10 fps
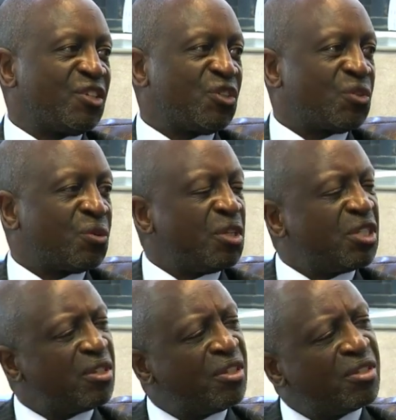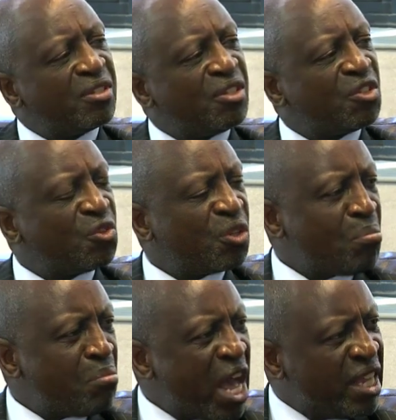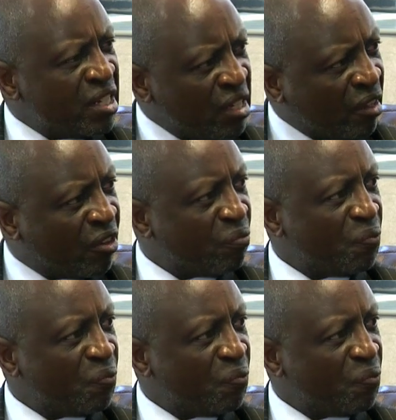So it's, it's, it's not a binding,